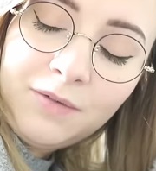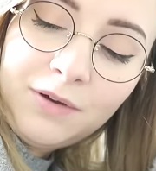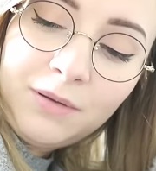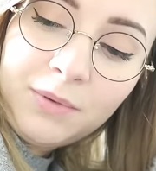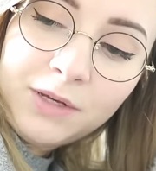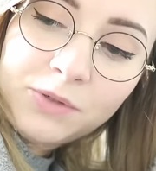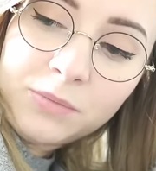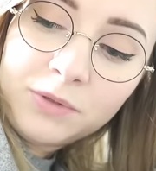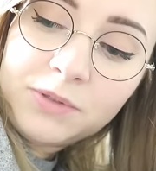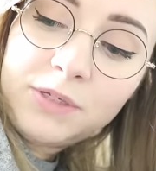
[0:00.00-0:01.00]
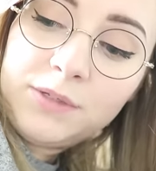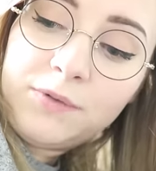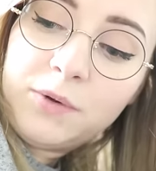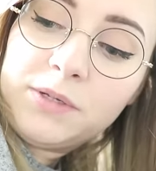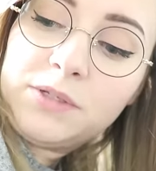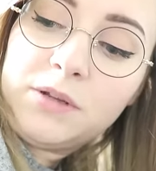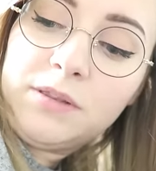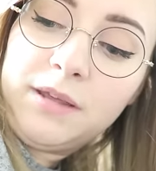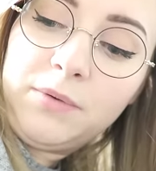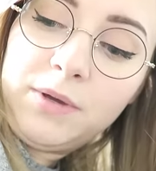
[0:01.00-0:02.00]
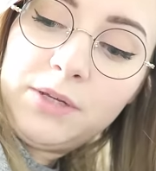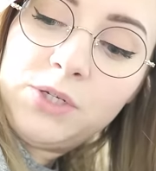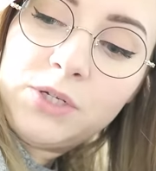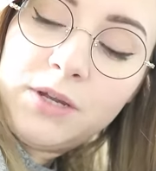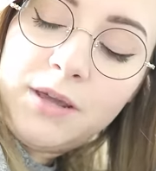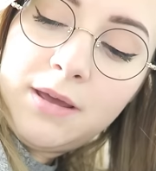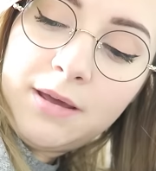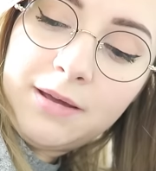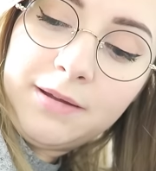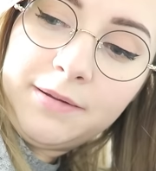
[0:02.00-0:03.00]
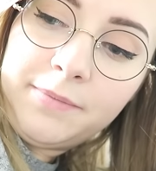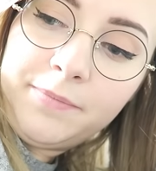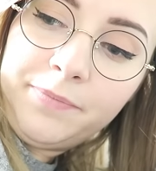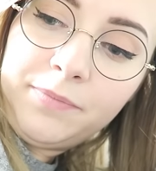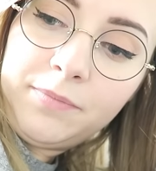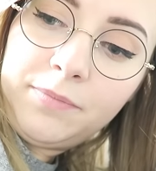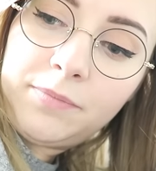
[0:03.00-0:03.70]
very much. We mostly just focused on language. Um,